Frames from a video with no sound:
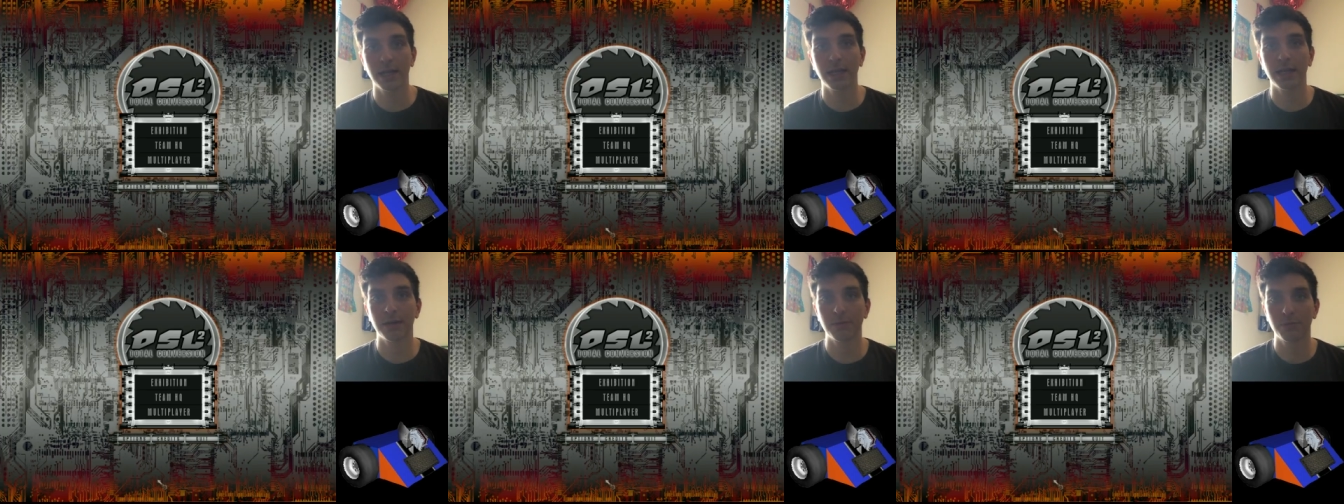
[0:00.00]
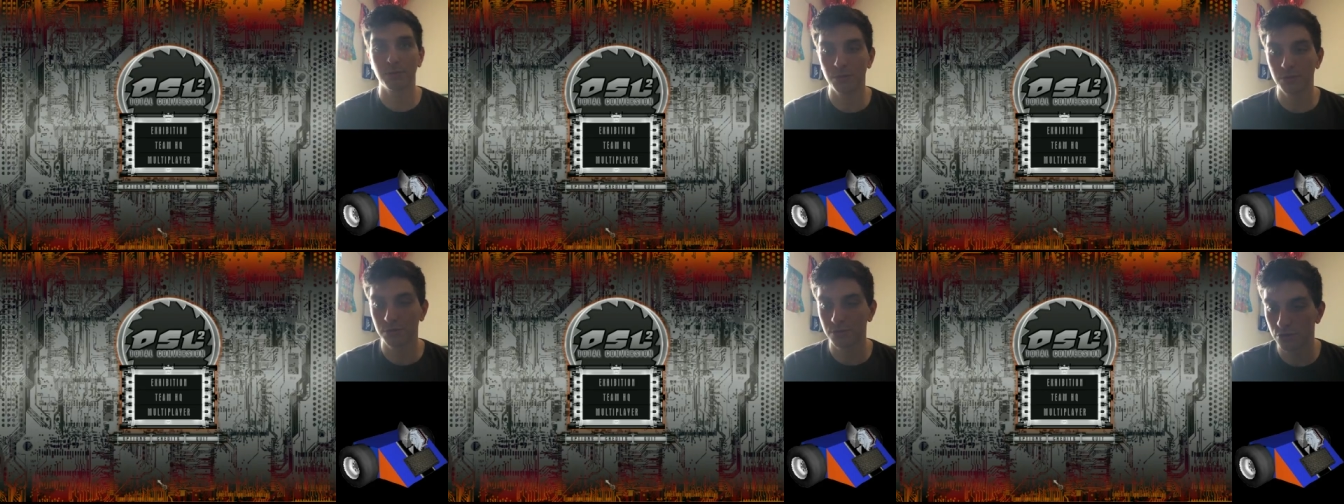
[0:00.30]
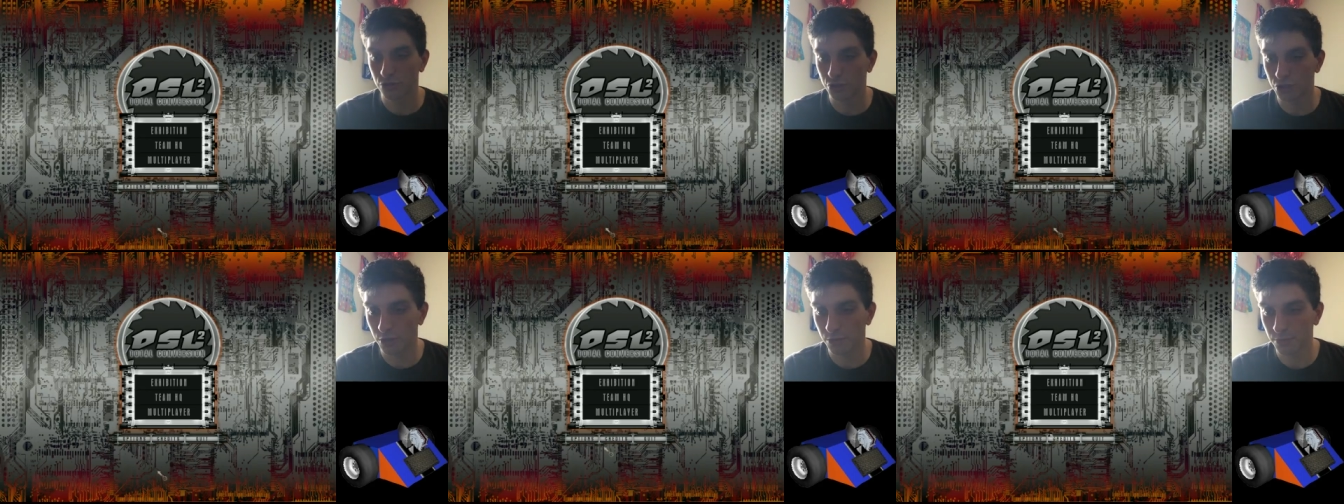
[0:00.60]
and we'll
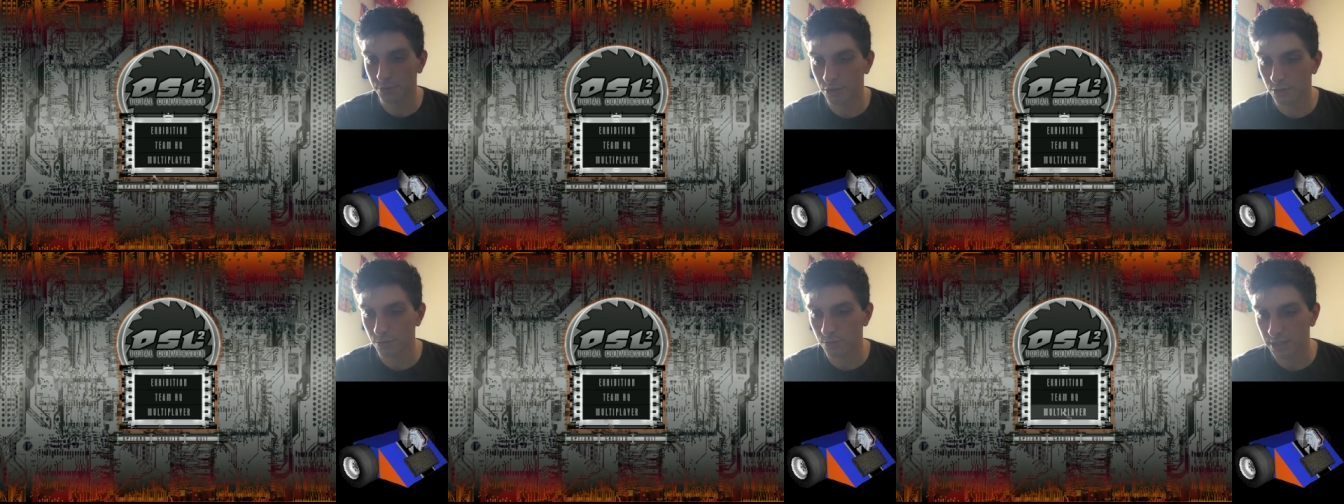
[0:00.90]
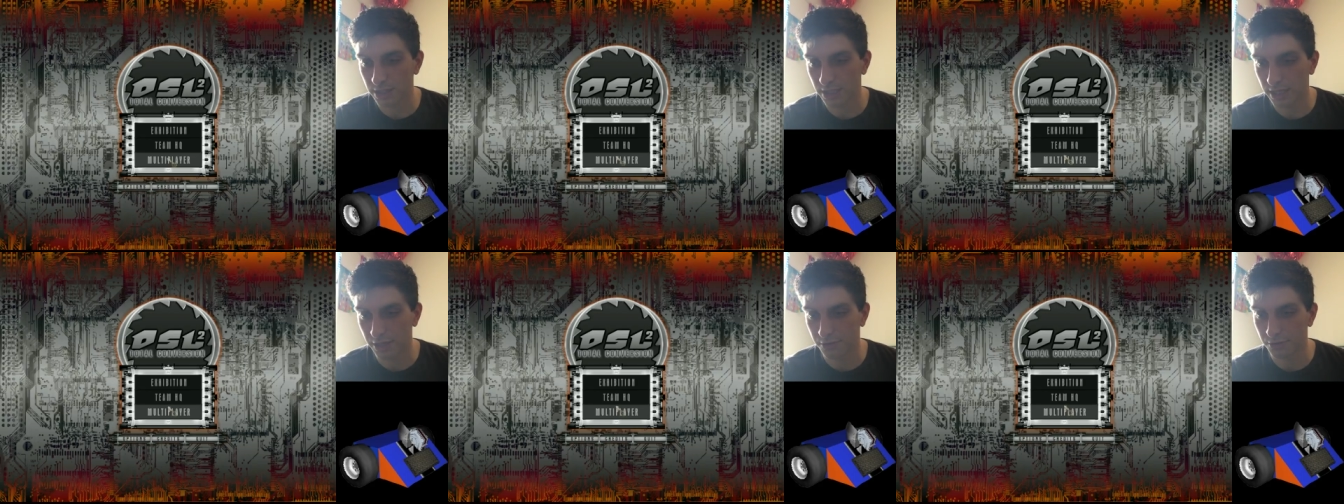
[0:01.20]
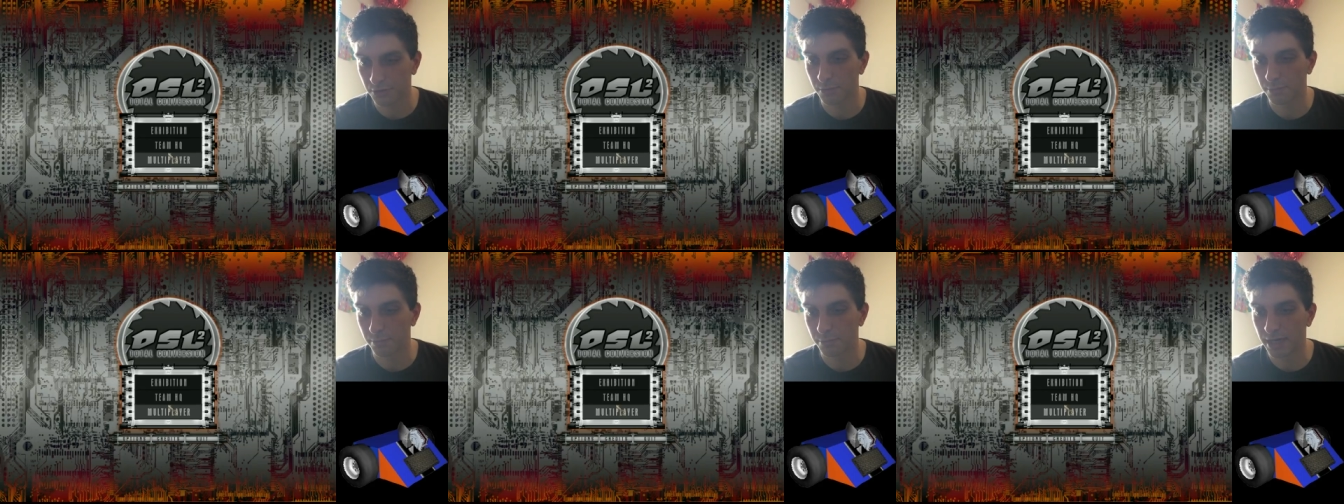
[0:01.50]
show you the
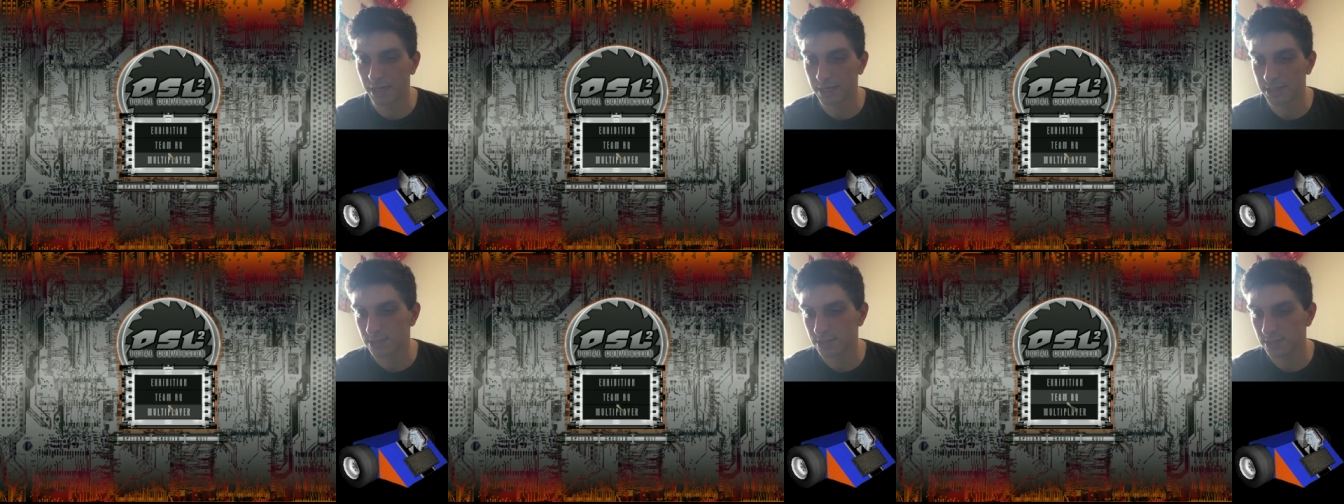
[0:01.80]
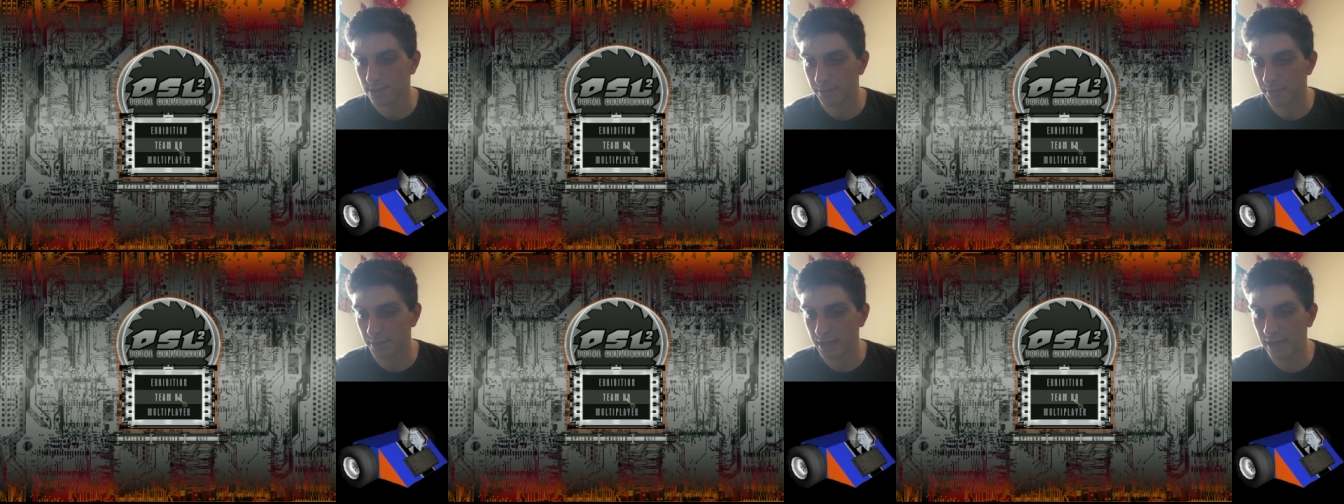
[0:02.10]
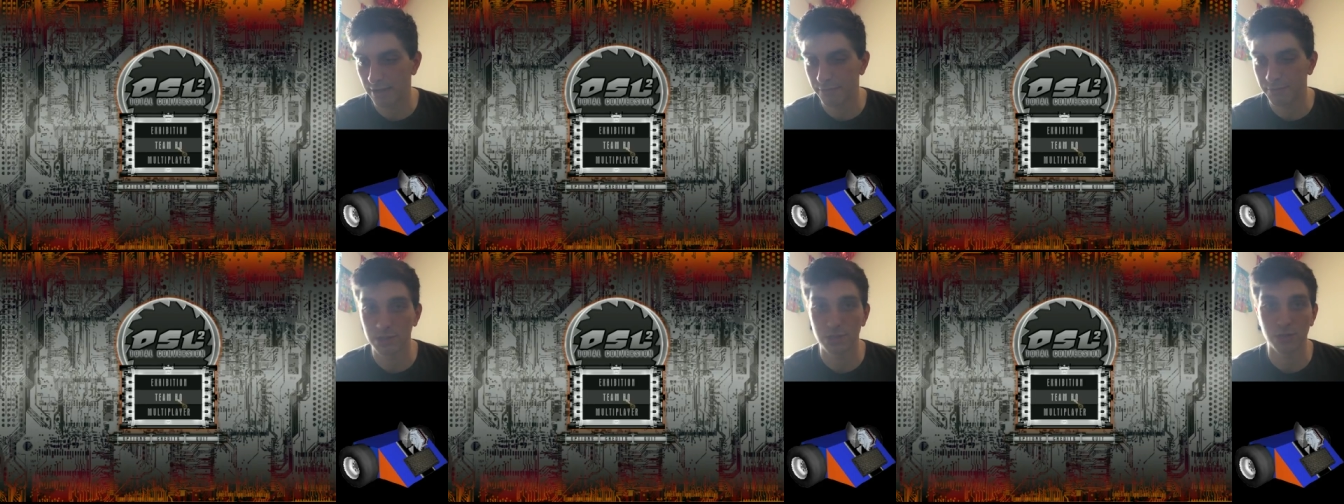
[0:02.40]
other bots that we
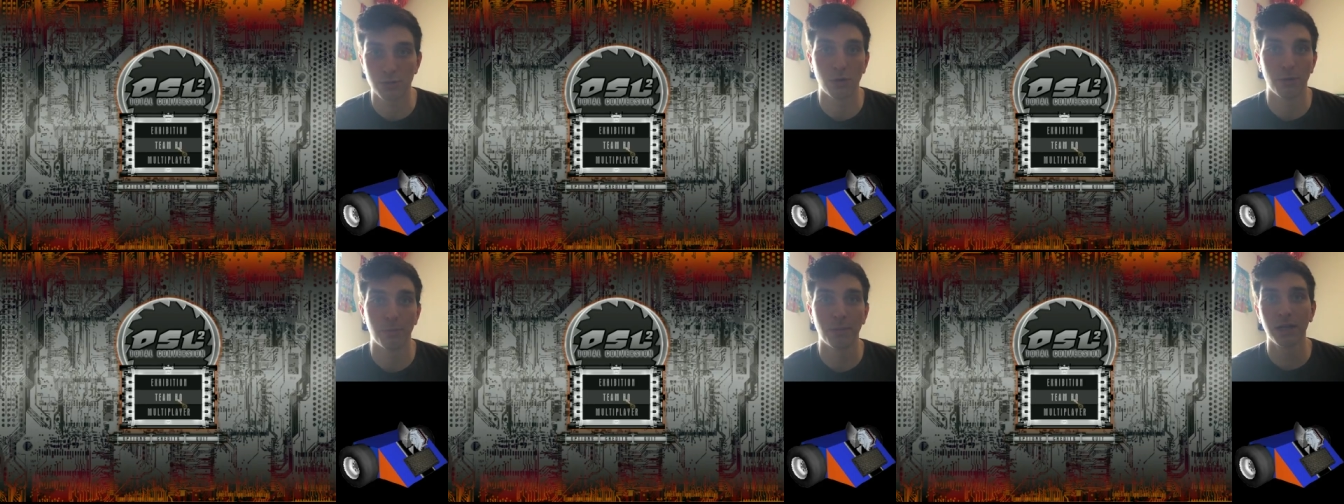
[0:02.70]
have in store.